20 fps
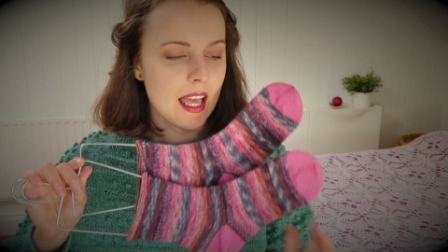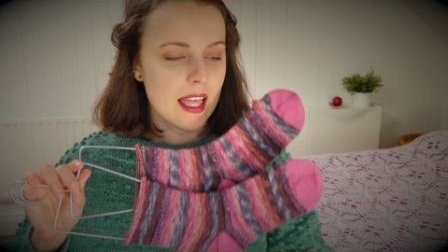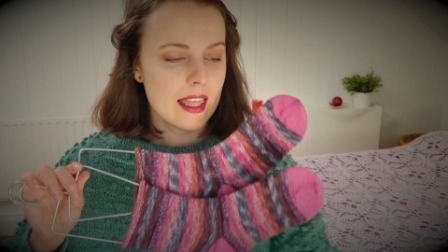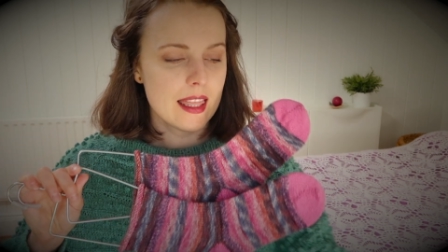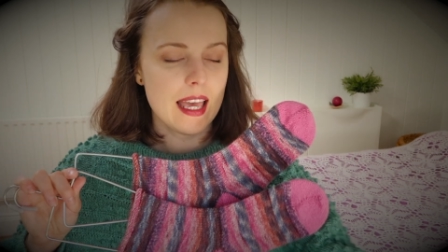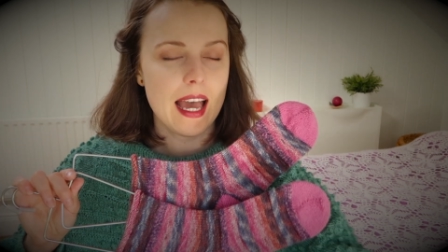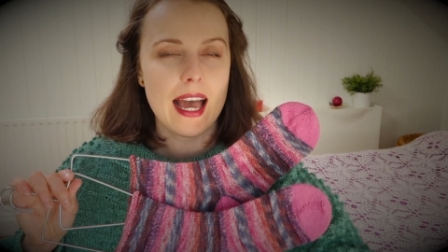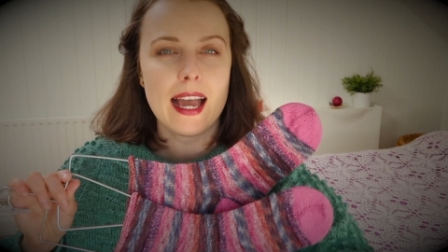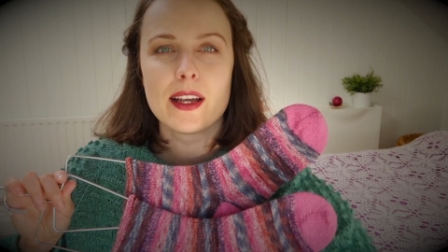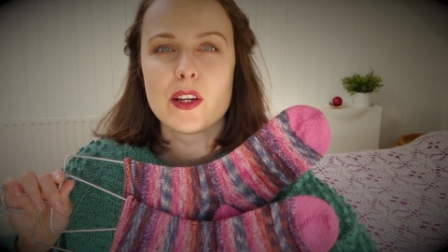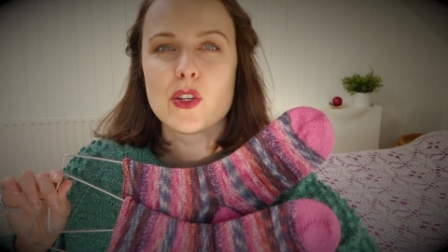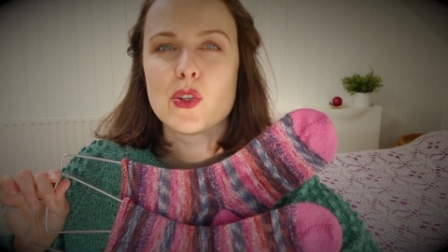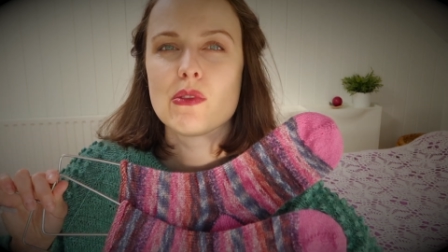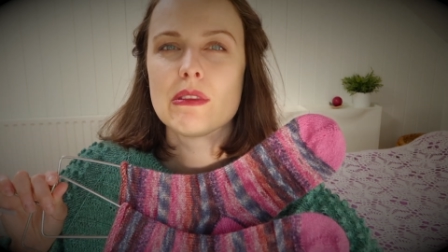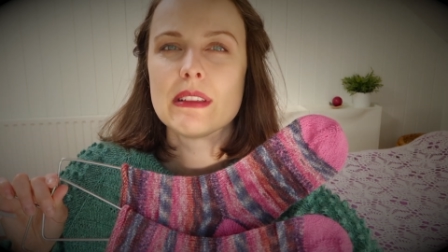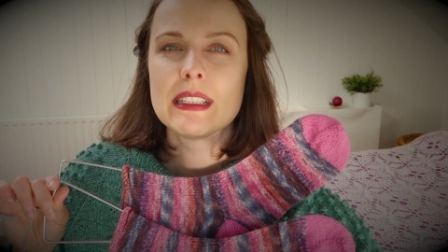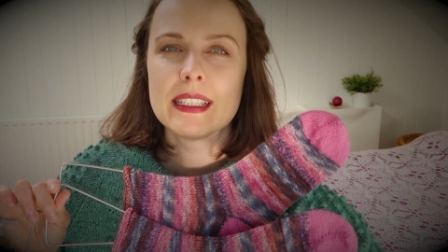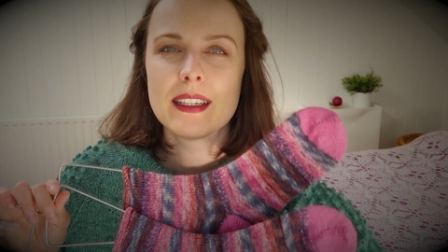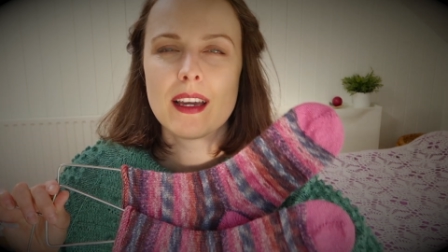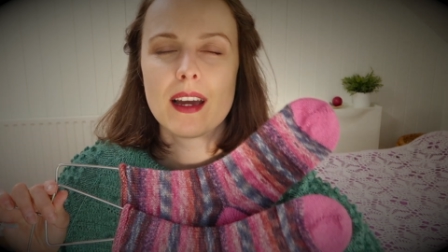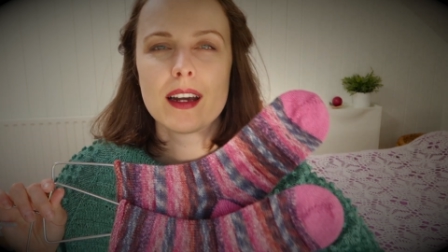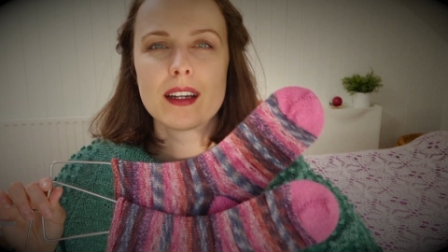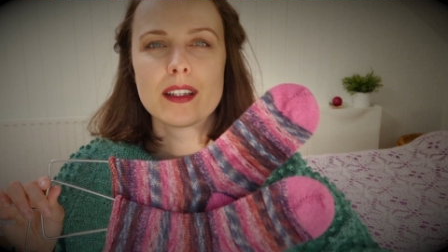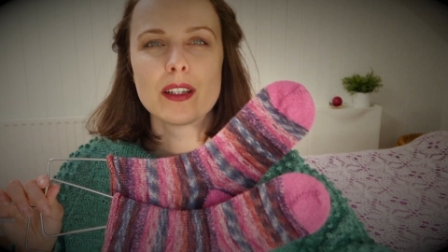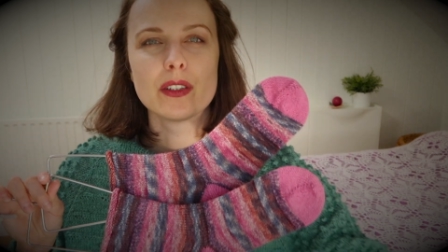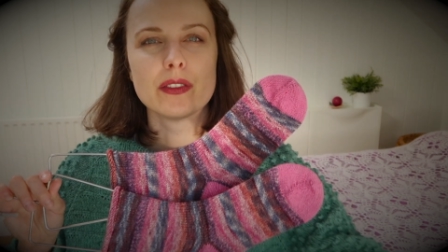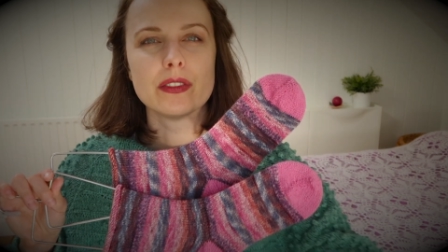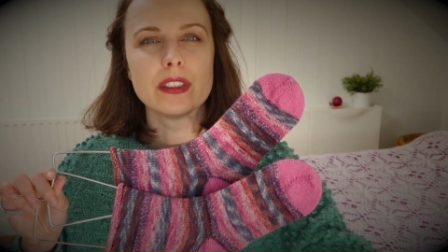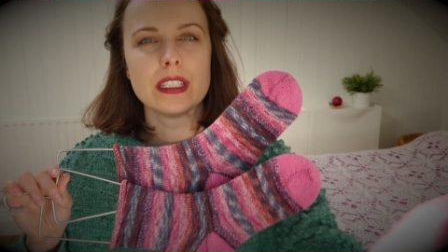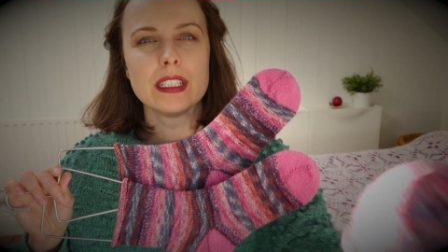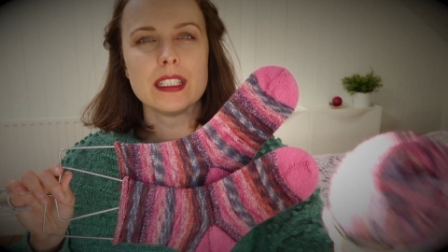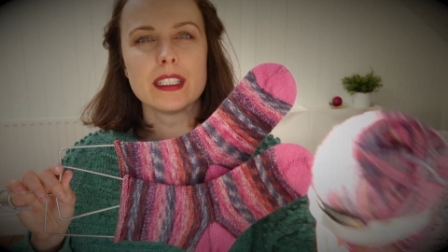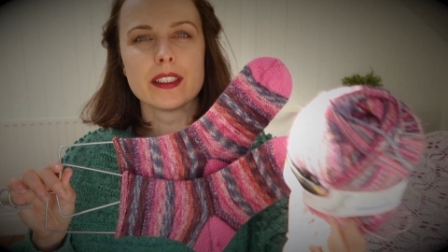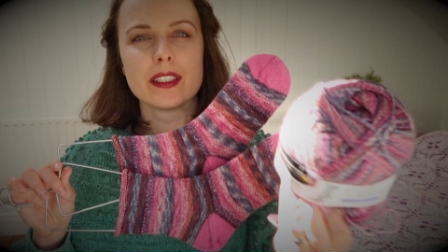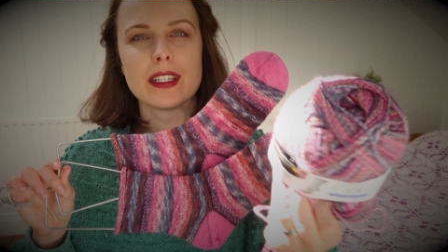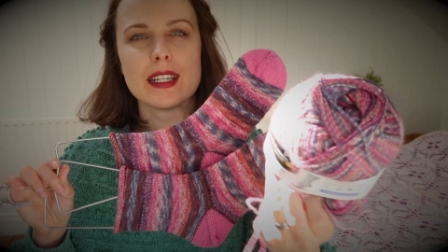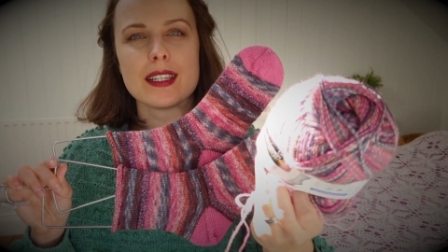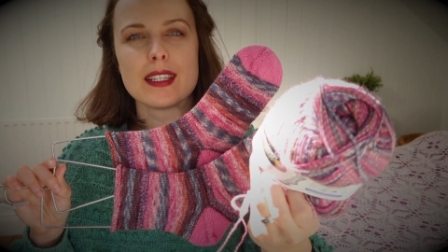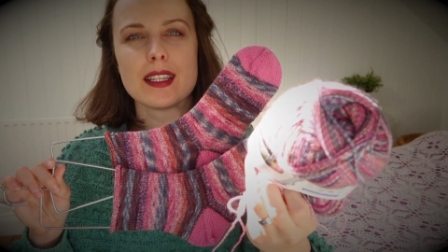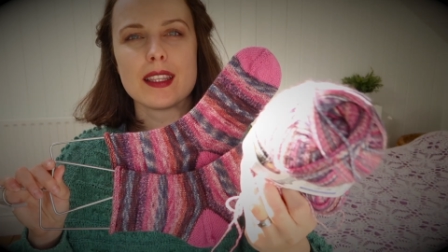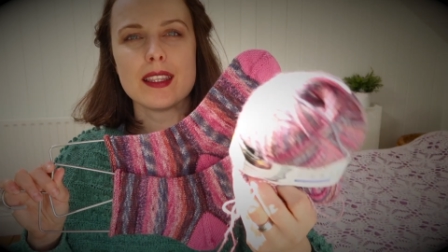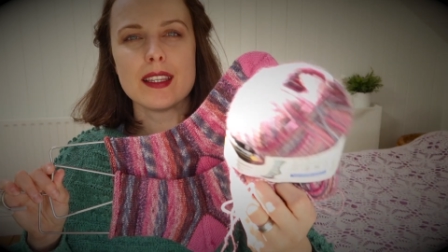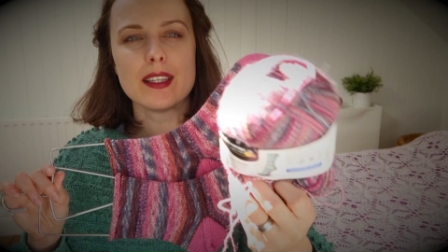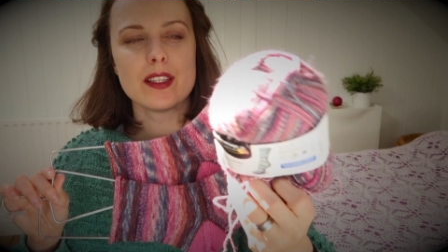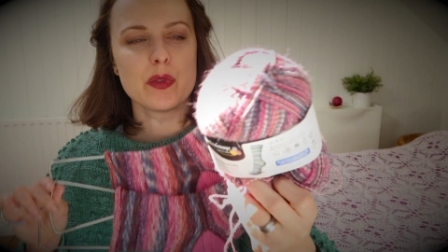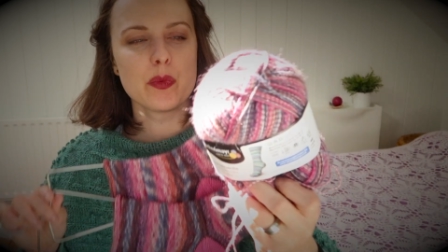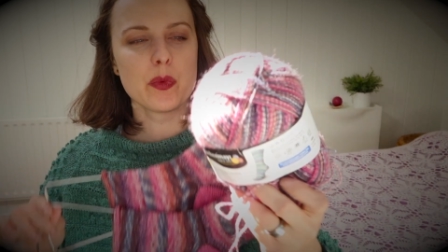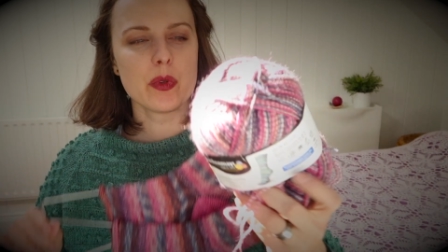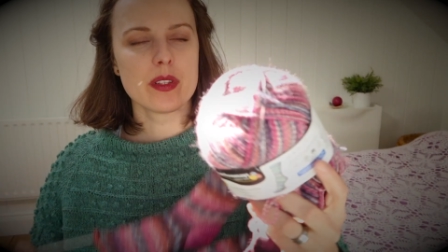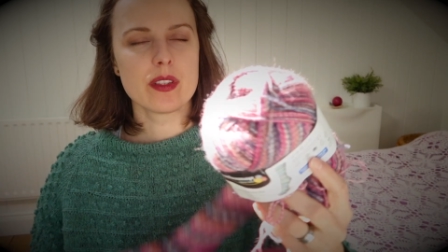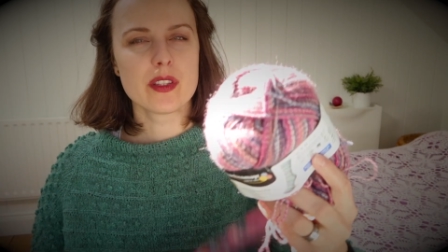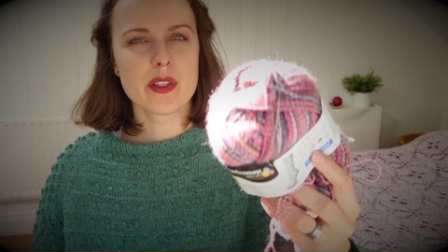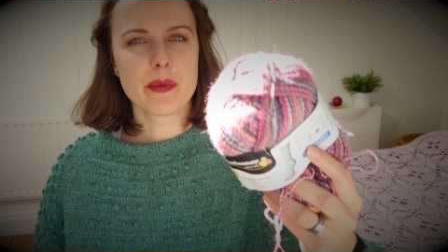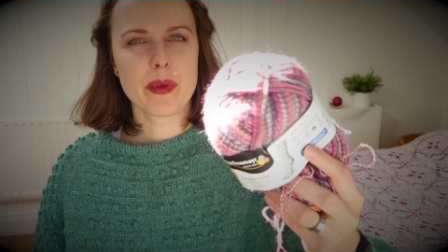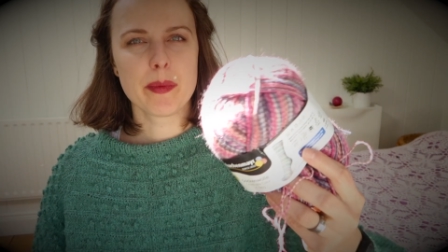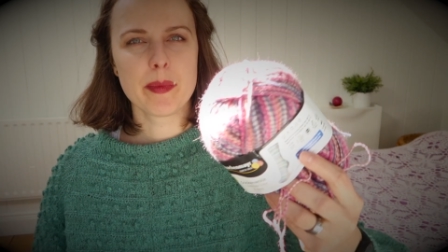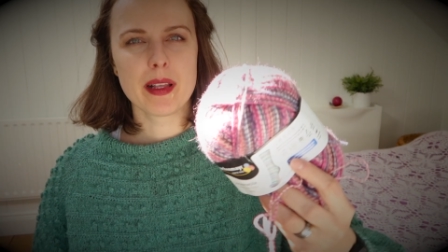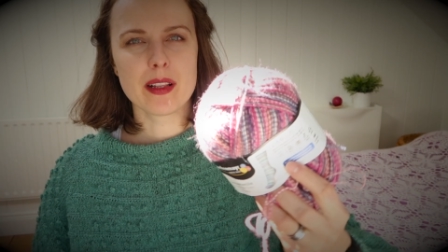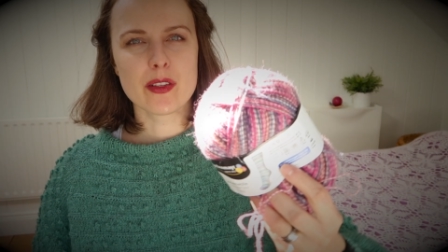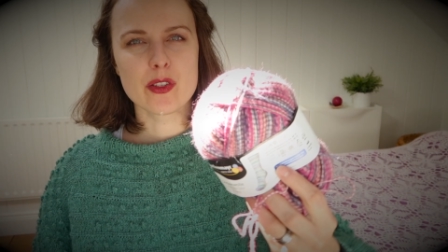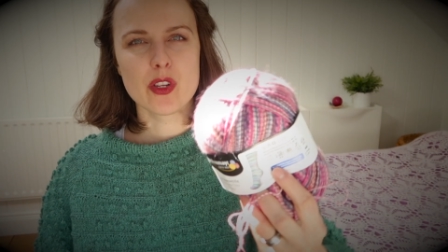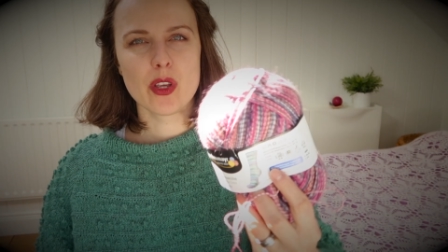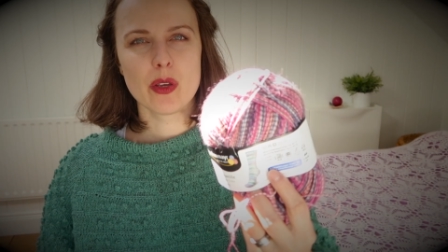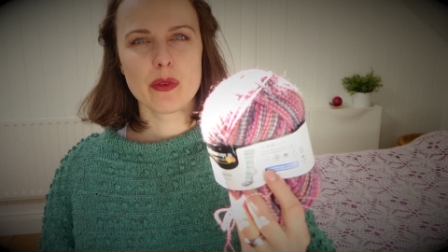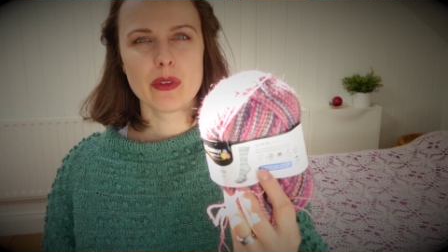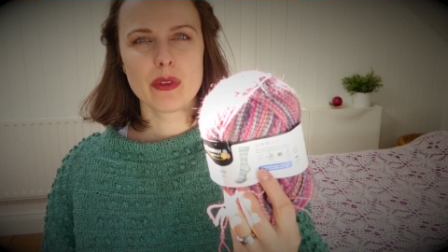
The actual yarn over here is this one, so maybe I'll show